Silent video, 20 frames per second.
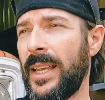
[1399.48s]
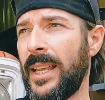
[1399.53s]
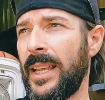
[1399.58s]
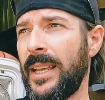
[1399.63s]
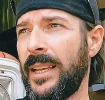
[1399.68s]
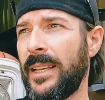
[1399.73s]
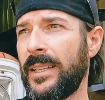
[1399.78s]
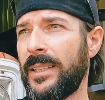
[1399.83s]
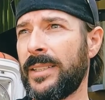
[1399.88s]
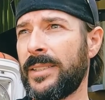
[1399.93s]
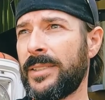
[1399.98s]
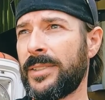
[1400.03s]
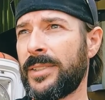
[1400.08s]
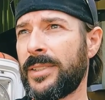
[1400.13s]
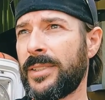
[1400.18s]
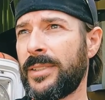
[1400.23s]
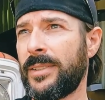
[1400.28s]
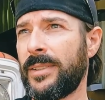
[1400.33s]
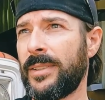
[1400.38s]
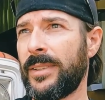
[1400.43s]

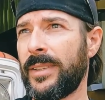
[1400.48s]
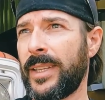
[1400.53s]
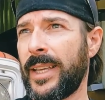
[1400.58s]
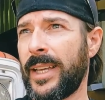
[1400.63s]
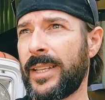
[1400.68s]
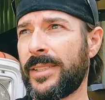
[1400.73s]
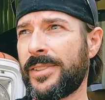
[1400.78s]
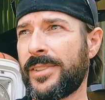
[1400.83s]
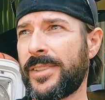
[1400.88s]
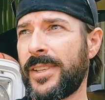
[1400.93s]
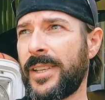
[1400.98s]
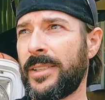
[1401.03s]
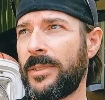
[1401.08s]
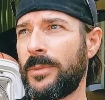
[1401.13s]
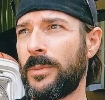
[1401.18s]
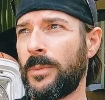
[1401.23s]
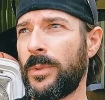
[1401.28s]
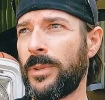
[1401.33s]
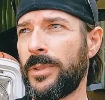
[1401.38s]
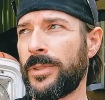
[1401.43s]
And that
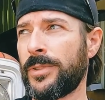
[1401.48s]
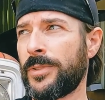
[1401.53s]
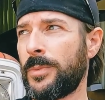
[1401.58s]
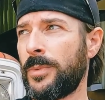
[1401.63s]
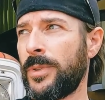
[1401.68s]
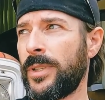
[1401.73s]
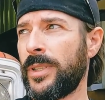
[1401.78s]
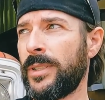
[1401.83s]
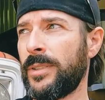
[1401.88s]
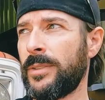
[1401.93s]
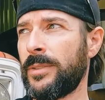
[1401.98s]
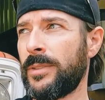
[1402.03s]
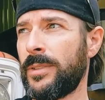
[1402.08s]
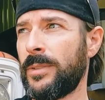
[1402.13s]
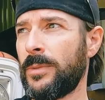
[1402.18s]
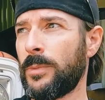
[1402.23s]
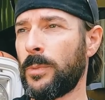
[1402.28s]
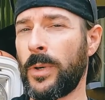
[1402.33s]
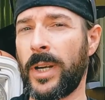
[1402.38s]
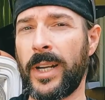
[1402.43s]
set was when
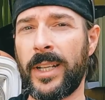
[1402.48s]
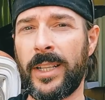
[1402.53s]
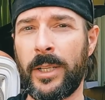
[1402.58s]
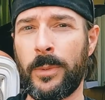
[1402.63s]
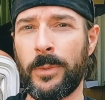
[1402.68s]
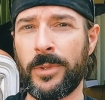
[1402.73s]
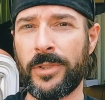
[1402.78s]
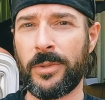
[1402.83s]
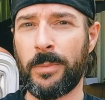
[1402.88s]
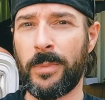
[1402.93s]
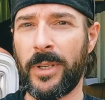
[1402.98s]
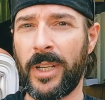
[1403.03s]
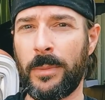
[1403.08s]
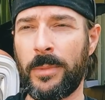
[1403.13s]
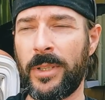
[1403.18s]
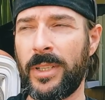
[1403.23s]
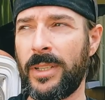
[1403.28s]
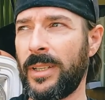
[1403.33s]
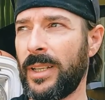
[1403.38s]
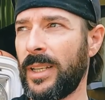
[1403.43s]
Riley was a
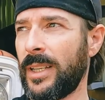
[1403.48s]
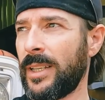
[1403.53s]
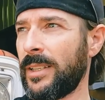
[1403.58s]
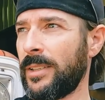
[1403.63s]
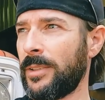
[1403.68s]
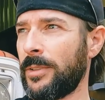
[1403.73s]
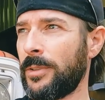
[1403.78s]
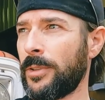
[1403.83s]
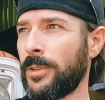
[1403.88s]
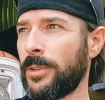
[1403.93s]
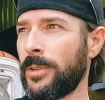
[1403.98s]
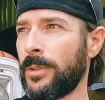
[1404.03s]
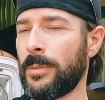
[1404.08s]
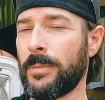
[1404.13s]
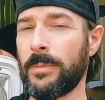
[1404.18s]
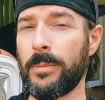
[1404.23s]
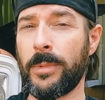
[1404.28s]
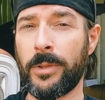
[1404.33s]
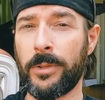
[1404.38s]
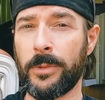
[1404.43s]
baby and
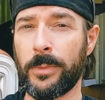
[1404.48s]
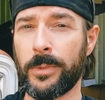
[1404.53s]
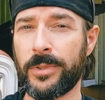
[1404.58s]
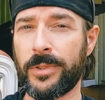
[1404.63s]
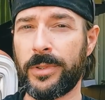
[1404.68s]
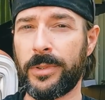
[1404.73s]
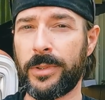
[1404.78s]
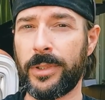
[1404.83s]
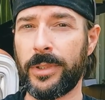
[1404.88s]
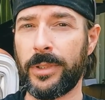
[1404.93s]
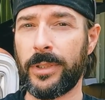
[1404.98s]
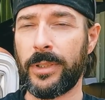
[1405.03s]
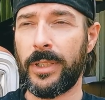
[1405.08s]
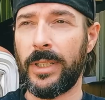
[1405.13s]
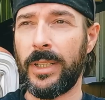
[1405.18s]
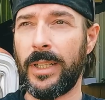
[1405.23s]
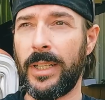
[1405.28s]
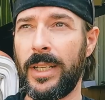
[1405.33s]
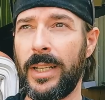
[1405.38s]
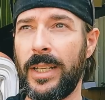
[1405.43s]
her mother was still here.
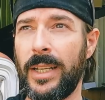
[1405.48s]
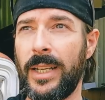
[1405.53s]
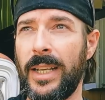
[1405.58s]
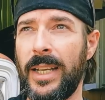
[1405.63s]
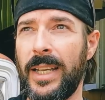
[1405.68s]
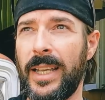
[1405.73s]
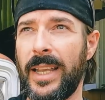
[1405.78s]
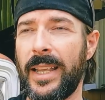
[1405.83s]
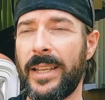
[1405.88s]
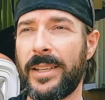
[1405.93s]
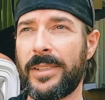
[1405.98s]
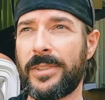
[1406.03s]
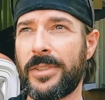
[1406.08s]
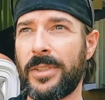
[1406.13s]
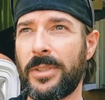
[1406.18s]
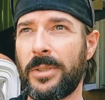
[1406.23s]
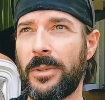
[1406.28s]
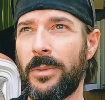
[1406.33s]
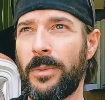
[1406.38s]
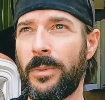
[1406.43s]
And
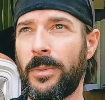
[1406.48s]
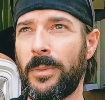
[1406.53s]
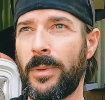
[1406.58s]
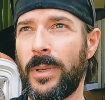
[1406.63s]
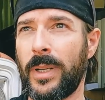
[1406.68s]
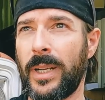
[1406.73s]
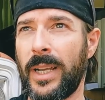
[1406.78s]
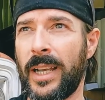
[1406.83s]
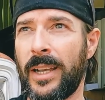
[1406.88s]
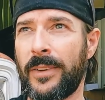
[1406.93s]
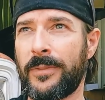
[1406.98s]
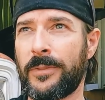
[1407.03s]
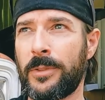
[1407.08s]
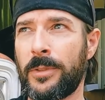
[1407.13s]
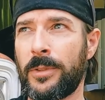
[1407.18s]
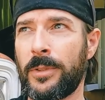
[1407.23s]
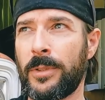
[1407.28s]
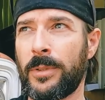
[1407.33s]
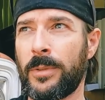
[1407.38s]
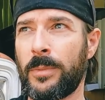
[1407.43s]
so
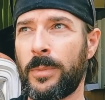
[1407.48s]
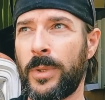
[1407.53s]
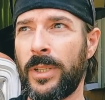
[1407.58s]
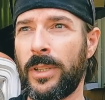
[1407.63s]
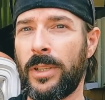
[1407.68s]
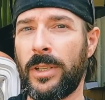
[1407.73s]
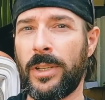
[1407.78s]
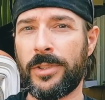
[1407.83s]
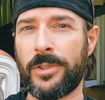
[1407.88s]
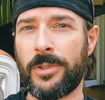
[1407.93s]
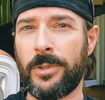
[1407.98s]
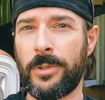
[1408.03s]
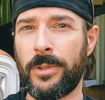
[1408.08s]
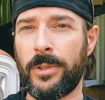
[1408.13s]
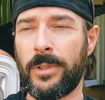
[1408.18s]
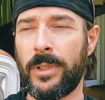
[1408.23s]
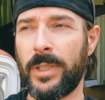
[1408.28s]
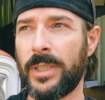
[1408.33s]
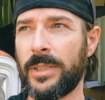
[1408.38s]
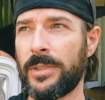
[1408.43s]
after we lost
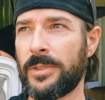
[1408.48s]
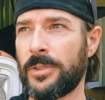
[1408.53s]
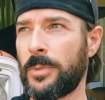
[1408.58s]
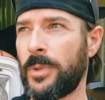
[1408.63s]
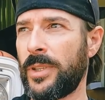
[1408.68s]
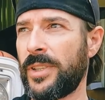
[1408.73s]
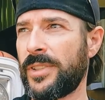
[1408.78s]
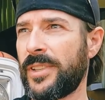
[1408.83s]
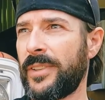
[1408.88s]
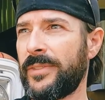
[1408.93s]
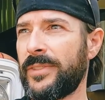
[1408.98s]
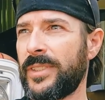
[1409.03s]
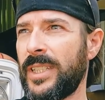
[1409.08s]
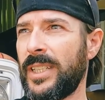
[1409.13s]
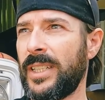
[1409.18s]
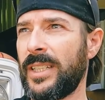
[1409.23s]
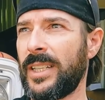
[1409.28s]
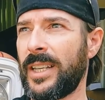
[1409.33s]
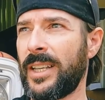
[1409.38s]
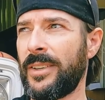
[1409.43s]
her in
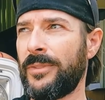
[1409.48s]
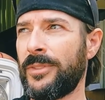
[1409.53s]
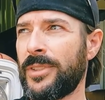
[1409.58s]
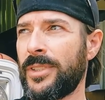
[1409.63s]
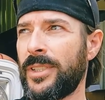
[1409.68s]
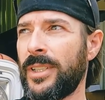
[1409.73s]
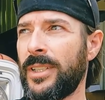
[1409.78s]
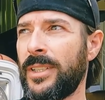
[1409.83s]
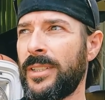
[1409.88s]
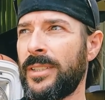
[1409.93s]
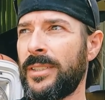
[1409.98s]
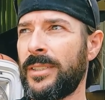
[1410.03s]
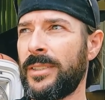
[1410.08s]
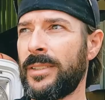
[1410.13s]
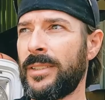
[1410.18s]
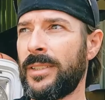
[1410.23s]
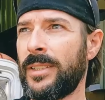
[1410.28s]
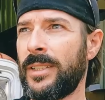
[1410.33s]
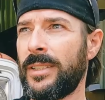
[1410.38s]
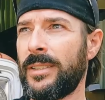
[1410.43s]
2017, I haven't
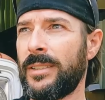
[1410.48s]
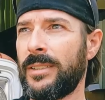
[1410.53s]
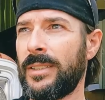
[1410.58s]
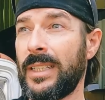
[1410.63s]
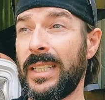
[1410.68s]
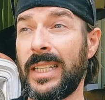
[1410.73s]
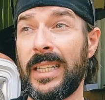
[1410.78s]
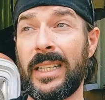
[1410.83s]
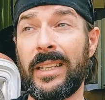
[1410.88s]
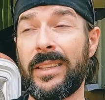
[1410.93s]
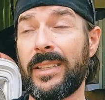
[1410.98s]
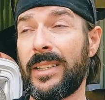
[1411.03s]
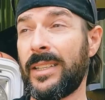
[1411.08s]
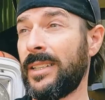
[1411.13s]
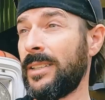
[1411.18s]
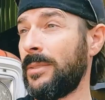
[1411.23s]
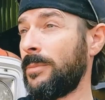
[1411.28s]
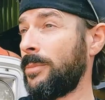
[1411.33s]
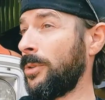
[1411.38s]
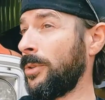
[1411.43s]
done
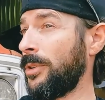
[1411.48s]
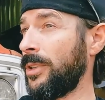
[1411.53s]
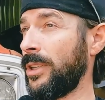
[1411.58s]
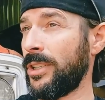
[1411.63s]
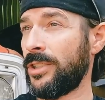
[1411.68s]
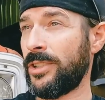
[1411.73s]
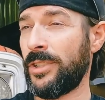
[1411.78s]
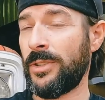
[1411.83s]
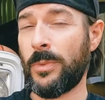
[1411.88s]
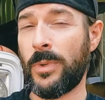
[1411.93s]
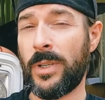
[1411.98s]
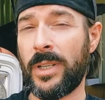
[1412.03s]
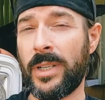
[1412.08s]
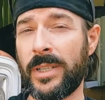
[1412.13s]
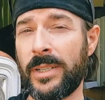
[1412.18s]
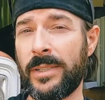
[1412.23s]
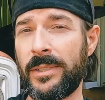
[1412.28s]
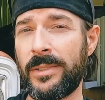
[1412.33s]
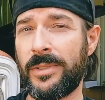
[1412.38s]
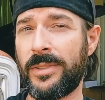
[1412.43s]
anything
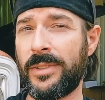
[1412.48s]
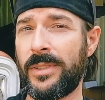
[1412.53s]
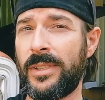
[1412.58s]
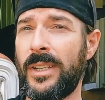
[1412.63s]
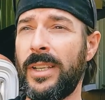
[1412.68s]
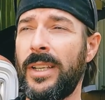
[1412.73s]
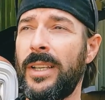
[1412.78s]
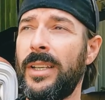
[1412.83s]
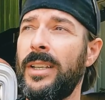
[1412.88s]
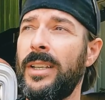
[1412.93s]
production-wise.